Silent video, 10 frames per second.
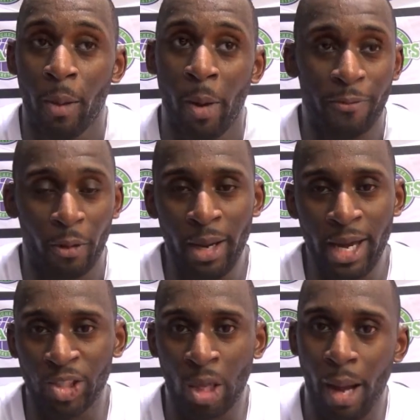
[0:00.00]
But for me,
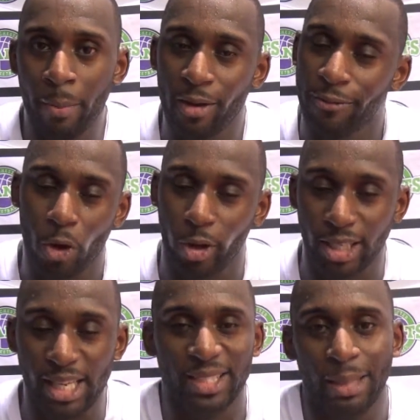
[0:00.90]
it's not my main focus.
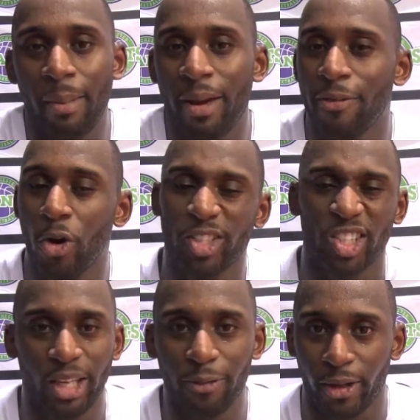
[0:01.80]
As I said, my main focus
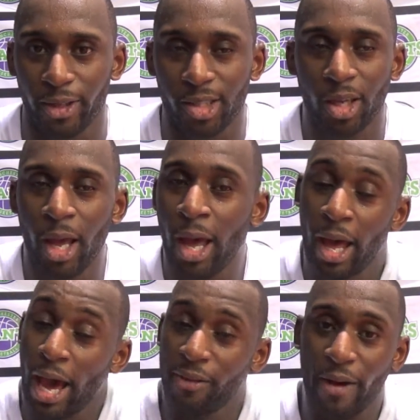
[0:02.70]
is defense.
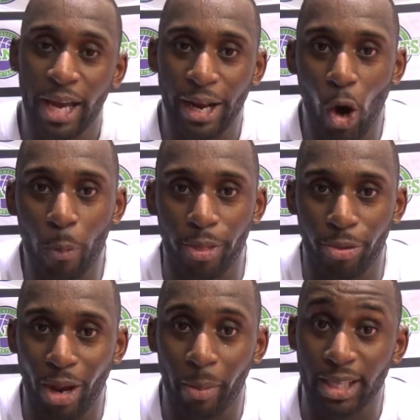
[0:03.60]
And if I get an open
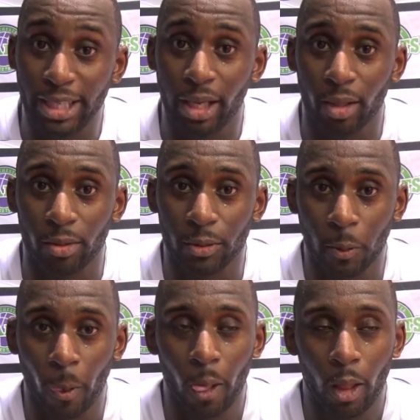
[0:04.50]
three, I'm going to take
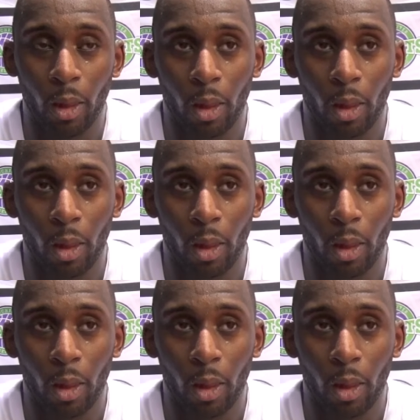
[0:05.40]
it.